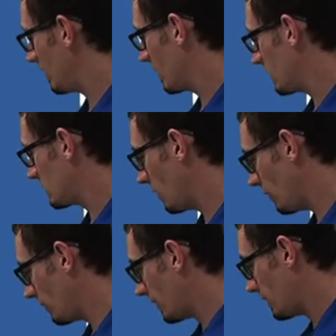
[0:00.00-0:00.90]
So
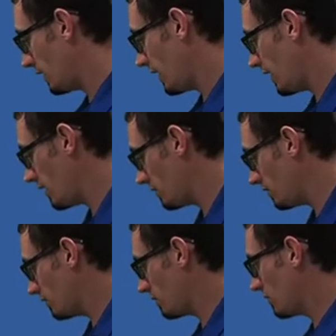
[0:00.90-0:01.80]

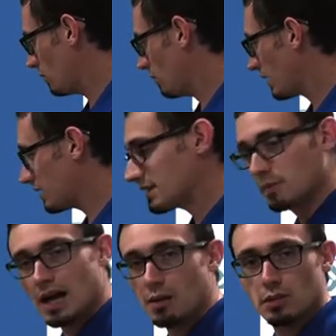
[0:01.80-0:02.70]
because I'm
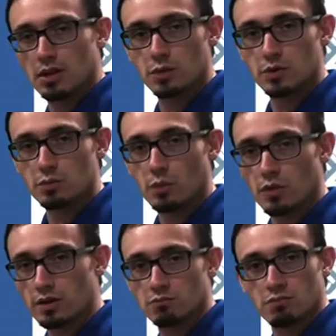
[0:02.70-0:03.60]
not below dew point,
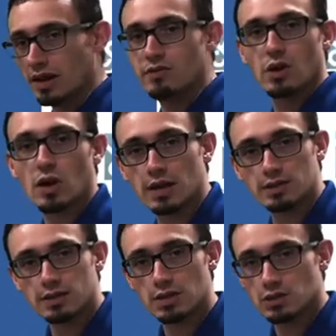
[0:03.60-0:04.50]
I have no
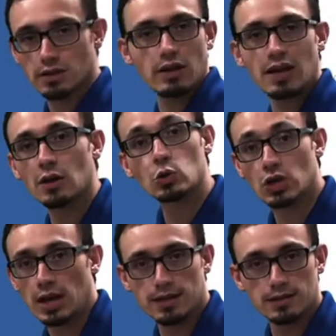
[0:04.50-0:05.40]
condensation. I've got no
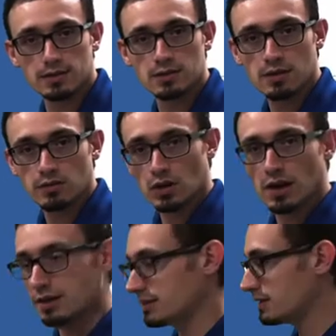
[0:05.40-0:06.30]
chance for
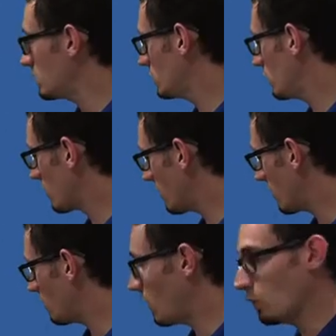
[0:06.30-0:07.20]
condensation to occur.
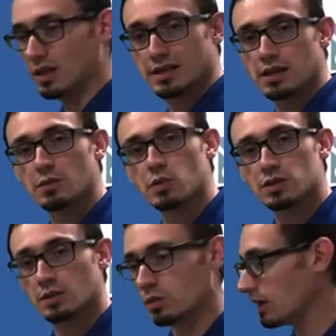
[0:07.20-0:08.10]
I'm only at 10%
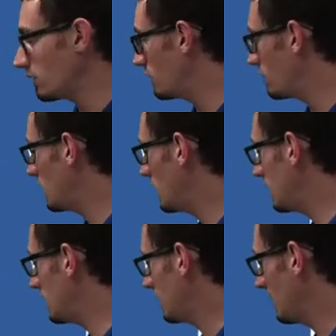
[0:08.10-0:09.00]
relative
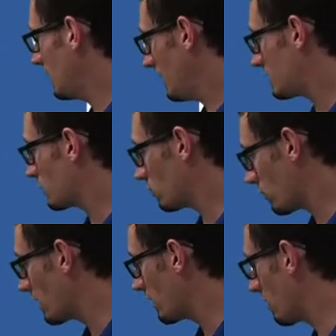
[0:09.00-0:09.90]
humidity. It's
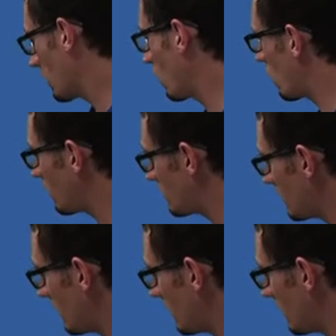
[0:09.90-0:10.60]
really, really warm inside